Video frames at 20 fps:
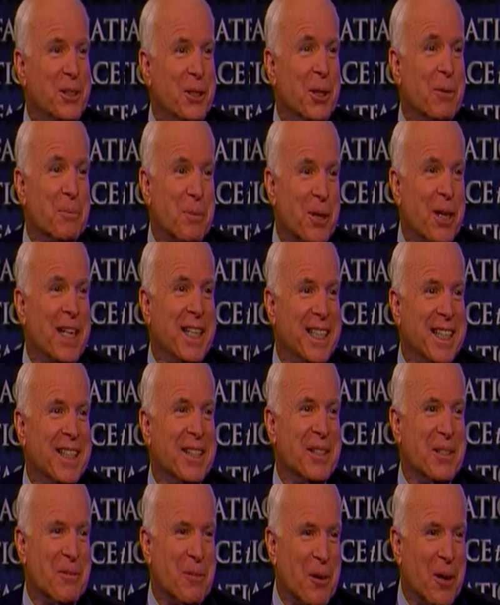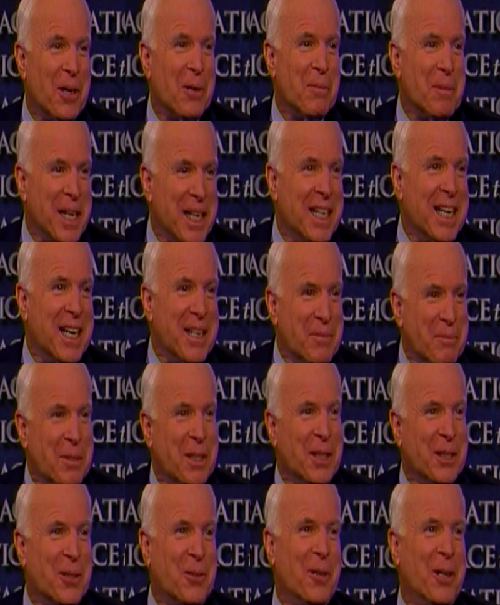jump right in. The water may not
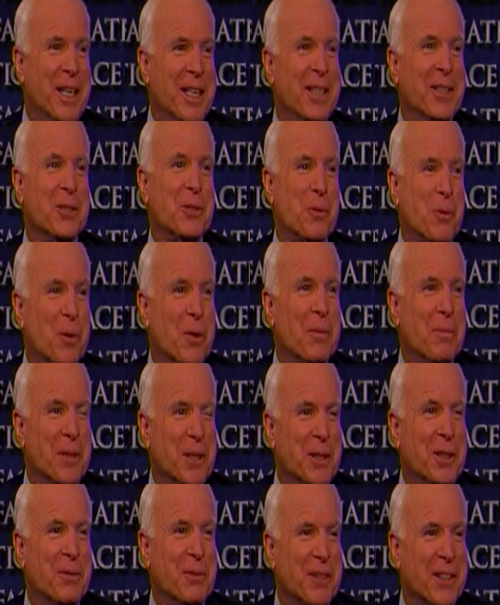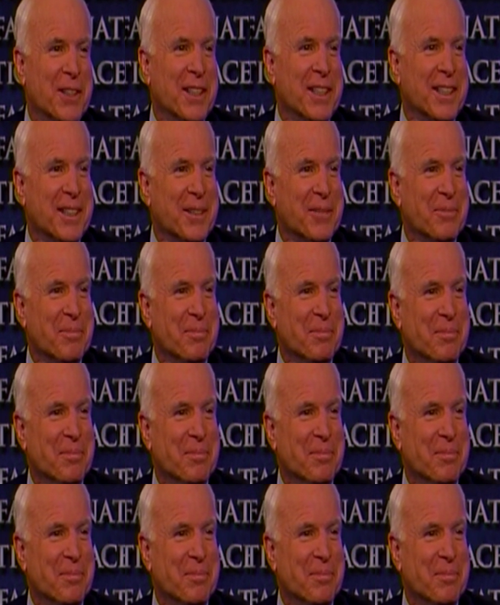be quite as warm as you think.